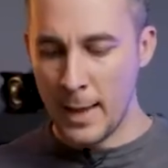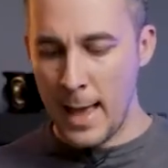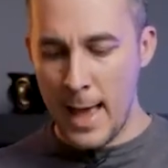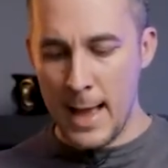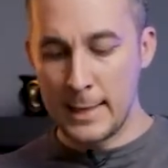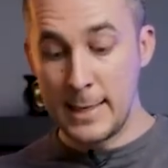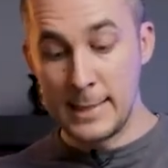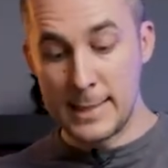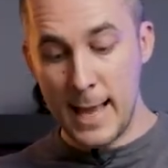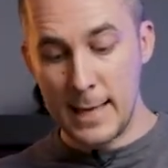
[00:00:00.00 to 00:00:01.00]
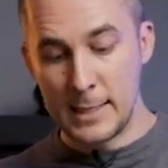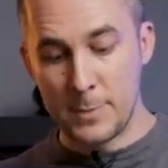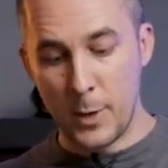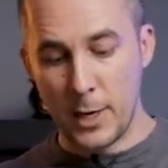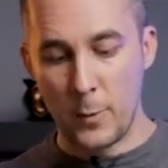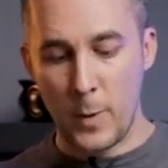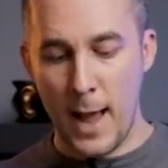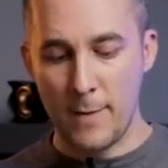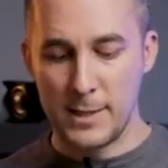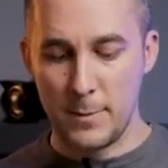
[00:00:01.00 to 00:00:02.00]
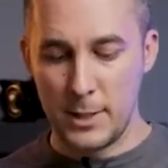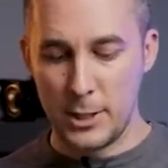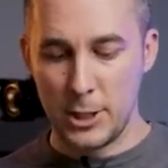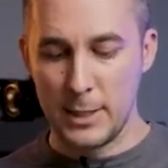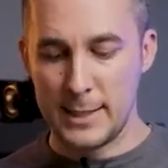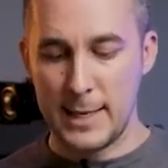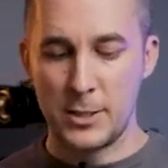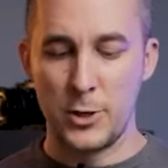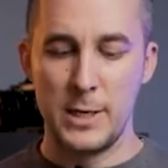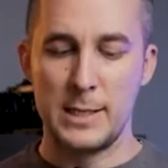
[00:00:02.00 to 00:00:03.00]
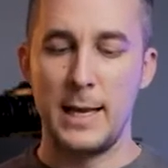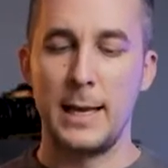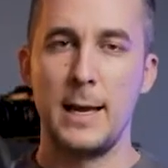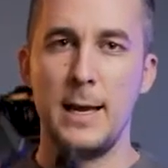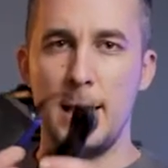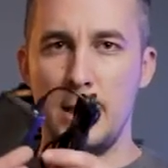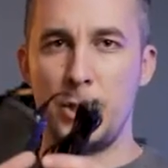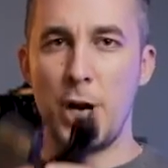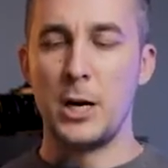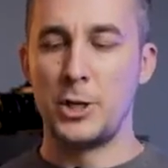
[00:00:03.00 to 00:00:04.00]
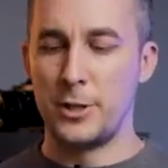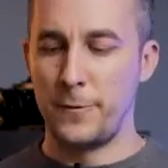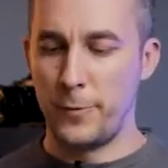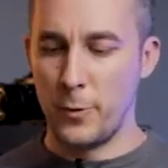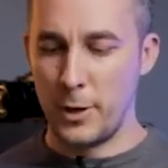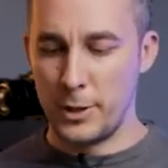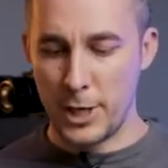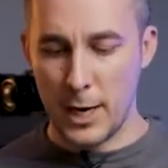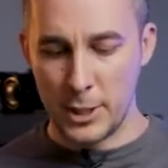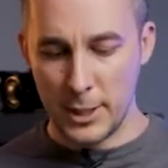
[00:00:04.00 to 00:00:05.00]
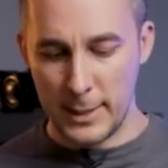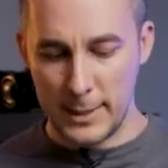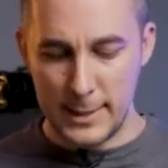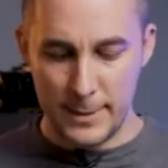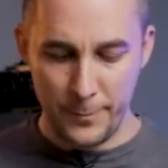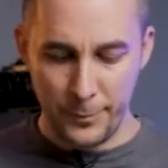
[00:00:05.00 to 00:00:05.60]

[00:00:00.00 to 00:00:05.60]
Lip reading: and inside this pocket we have some additional accessories like charger for charging this